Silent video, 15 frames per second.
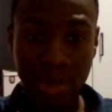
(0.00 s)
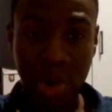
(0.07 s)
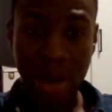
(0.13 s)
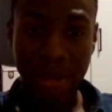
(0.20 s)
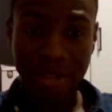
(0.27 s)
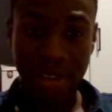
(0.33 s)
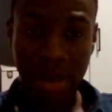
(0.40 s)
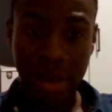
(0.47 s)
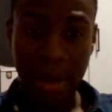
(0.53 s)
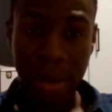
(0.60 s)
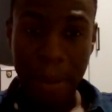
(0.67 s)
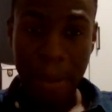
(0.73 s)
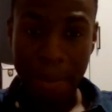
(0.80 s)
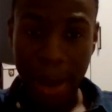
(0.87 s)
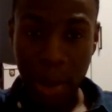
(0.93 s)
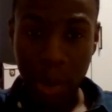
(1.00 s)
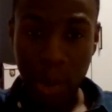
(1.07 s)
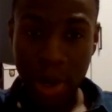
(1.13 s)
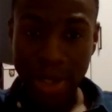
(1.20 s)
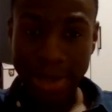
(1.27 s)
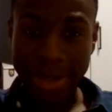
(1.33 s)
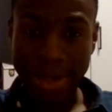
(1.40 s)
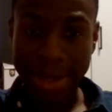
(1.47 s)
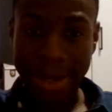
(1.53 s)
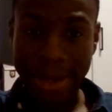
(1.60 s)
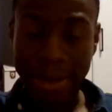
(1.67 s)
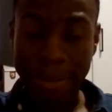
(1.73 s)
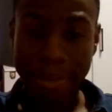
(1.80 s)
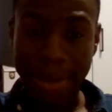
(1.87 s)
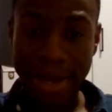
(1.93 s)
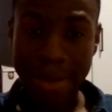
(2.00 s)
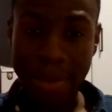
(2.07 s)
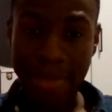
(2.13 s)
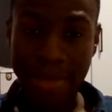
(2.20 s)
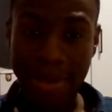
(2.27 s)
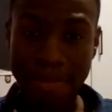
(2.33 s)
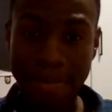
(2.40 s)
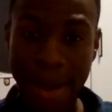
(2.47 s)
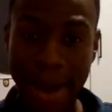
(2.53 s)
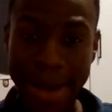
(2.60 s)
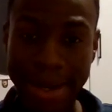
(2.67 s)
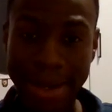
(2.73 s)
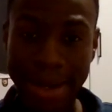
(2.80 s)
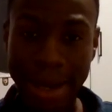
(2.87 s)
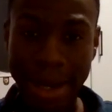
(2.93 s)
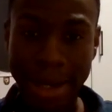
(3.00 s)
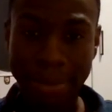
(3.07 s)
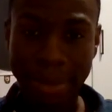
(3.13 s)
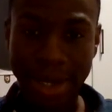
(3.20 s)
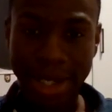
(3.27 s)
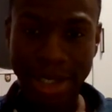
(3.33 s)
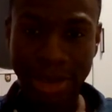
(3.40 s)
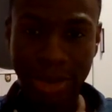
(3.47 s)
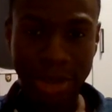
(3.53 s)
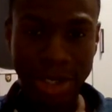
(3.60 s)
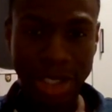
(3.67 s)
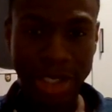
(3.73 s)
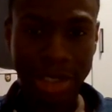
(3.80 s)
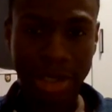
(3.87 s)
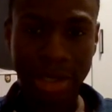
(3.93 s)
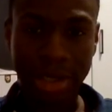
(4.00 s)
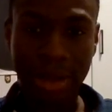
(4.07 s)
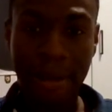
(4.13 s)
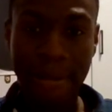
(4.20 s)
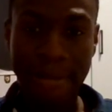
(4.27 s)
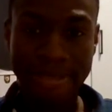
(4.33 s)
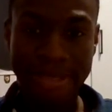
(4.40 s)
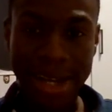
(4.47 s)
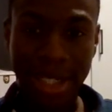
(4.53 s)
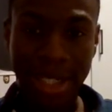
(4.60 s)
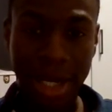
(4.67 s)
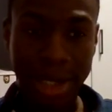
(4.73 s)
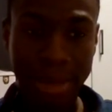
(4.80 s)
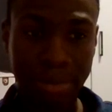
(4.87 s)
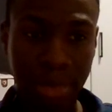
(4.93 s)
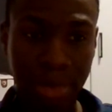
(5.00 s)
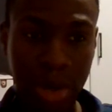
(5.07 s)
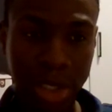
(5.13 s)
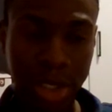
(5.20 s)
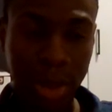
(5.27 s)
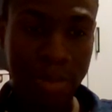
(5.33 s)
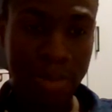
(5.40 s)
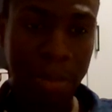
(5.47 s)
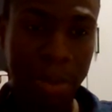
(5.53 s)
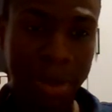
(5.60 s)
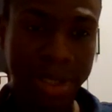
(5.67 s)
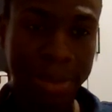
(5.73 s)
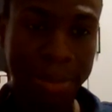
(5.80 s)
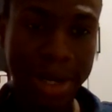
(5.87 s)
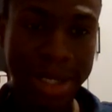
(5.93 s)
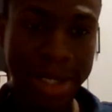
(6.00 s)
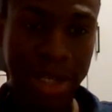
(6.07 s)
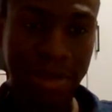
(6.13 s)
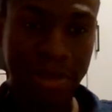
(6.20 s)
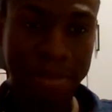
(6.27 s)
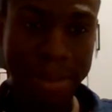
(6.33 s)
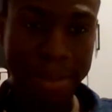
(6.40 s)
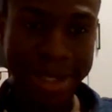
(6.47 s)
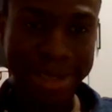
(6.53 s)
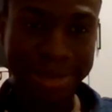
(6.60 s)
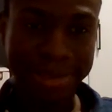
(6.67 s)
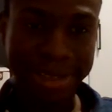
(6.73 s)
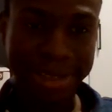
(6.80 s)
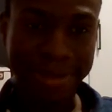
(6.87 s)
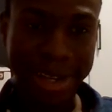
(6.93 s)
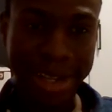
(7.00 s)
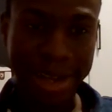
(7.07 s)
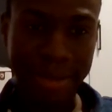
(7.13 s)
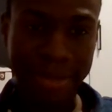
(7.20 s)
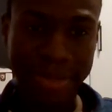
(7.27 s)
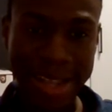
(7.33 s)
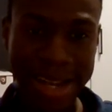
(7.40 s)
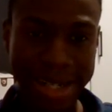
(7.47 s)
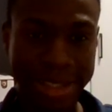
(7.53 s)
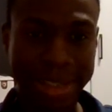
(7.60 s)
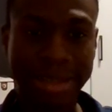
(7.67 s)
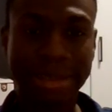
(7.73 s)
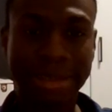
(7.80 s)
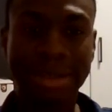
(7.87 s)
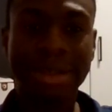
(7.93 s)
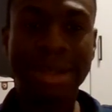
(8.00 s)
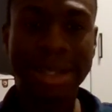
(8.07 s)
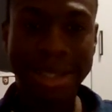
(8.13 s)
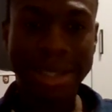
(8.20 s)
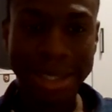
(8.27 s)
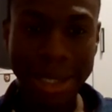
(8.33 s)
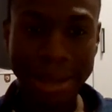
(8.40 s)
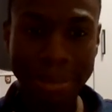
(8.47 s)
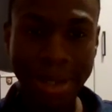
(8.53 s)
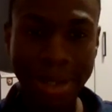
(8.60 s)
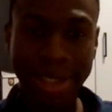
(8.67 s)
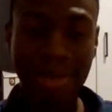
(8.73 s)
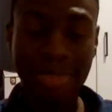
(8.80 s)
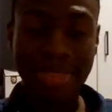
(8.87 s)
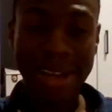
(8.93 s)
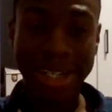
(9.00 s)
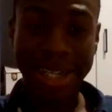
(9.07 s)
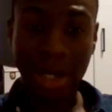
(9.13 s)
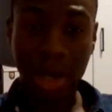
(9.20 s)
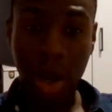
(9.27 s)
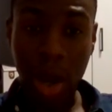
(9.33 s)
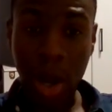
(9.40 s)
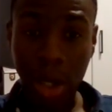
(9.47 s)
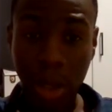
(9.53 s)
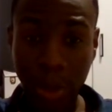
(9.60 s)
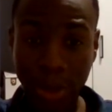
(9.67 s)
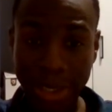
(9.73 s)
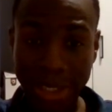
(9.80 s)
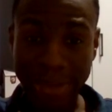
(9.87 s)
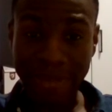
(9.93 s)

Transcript: of Rafah by once again blaming the Biden administration that had brought up the possibility of massive civilian deaths. He admits that an all-out